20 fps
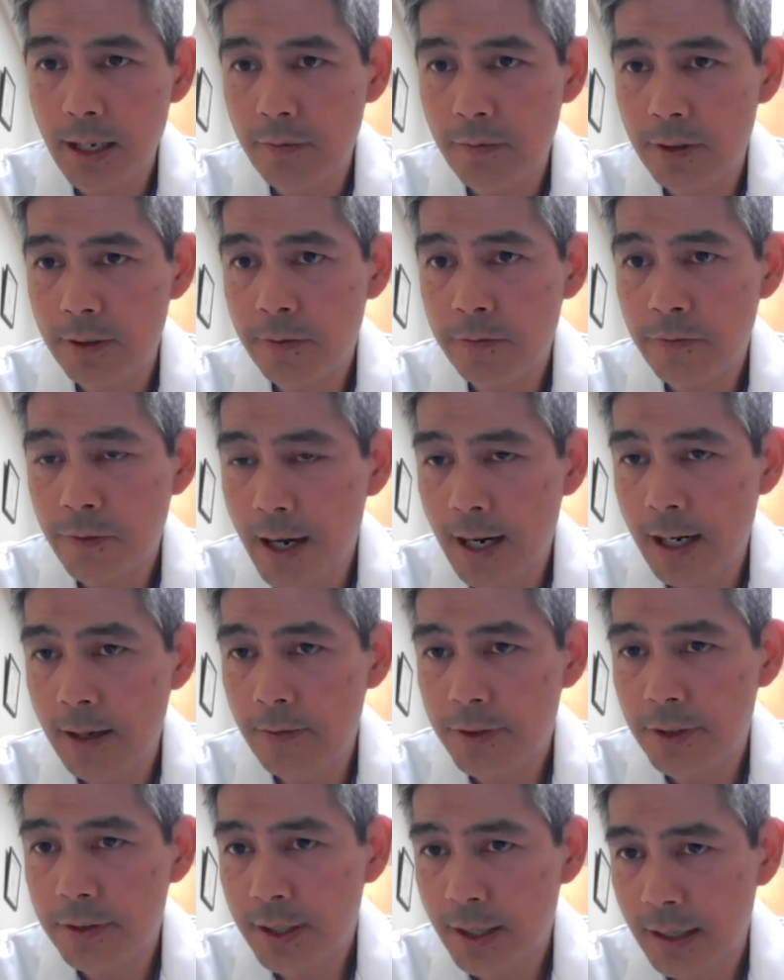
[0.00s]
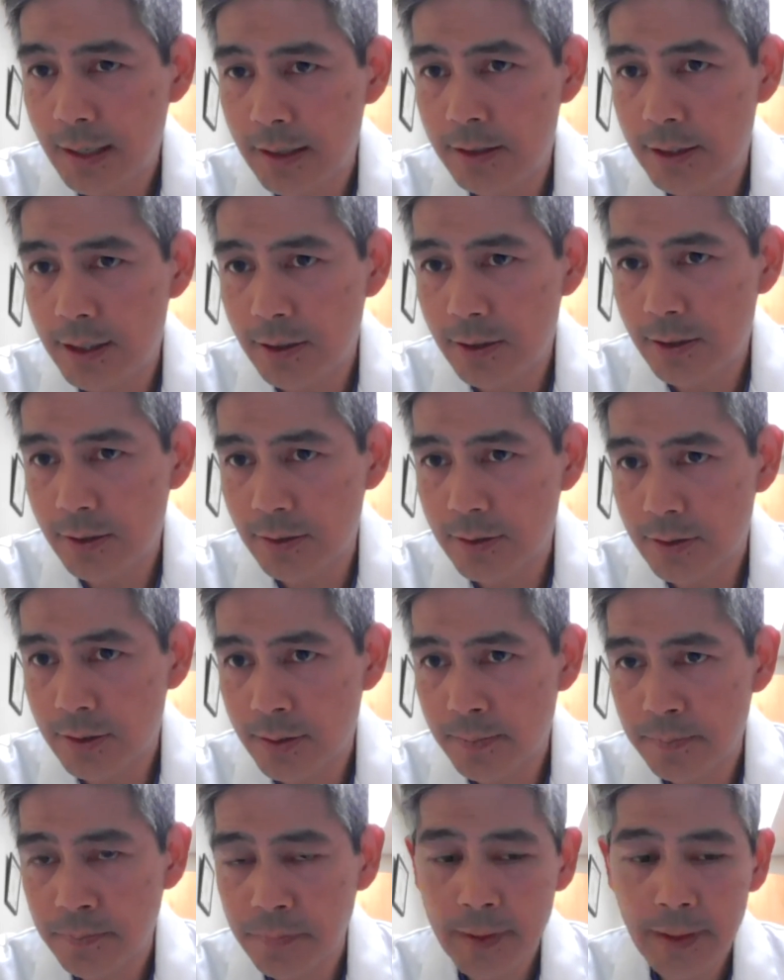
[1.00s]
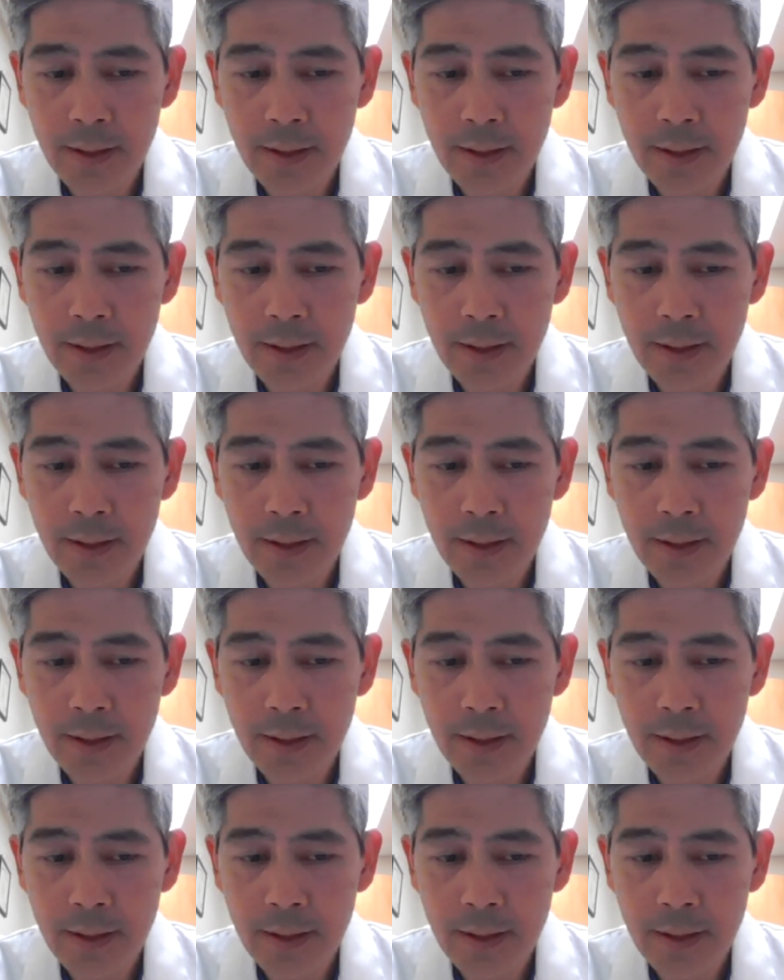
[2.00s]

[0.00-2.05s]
every five to ten years